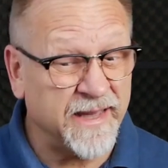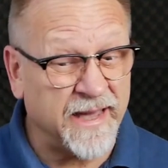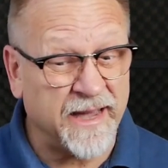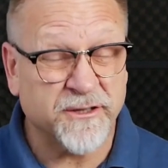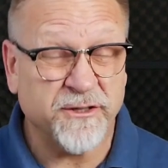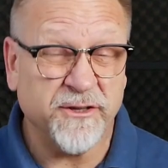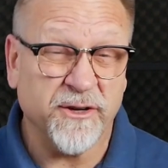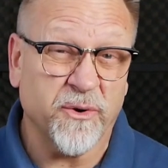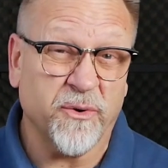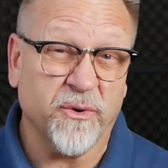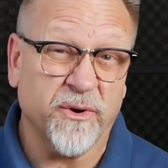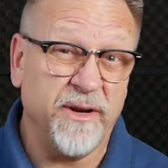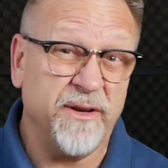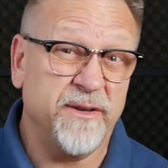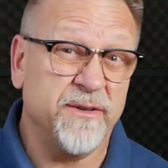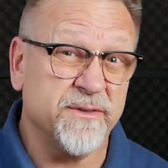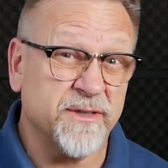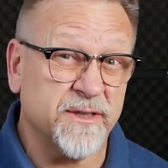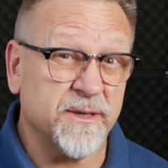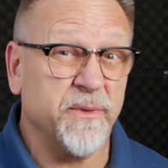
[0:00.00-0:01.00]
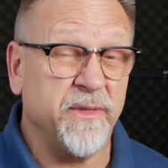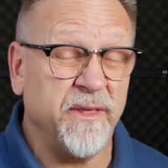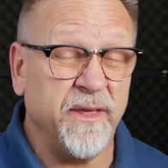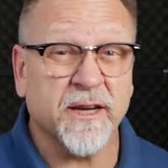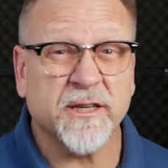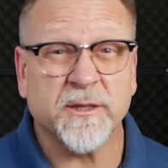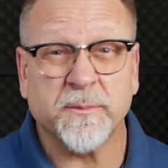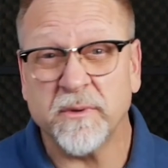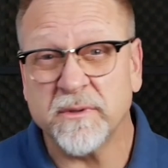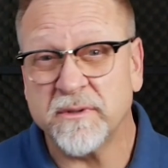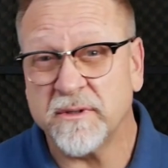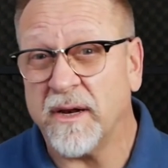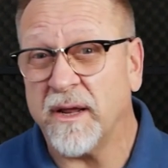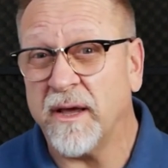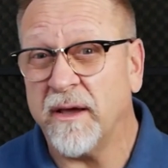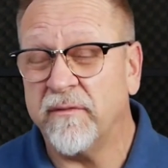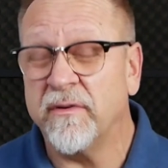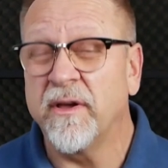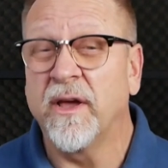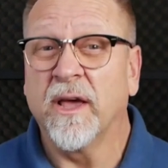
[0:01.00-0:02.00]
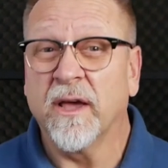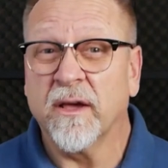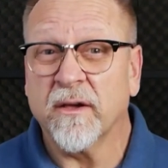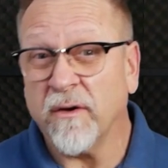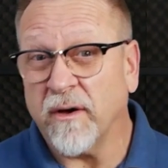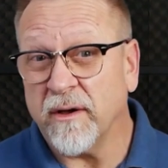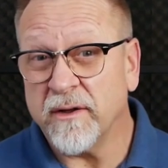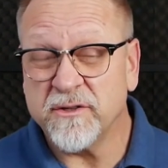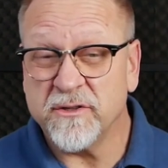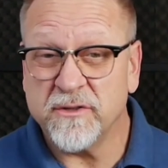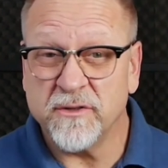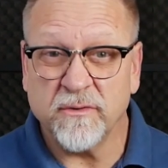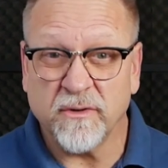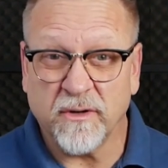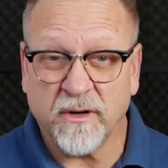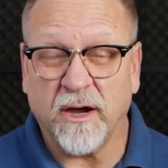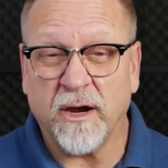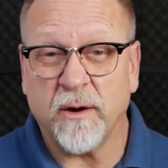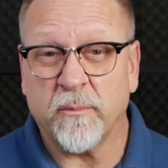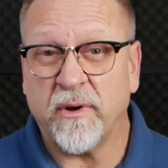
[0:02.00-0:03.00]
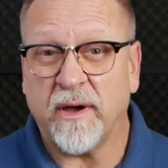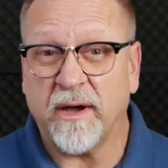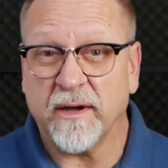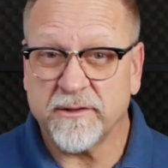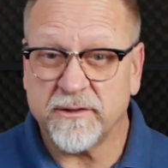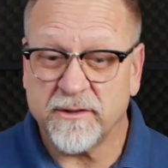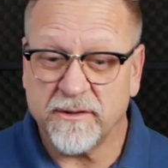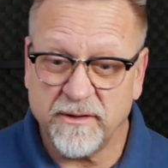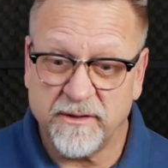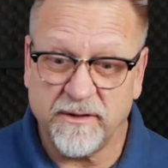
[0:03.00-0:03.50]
actually according to some of the experts that I've gone to, a chiropractor, a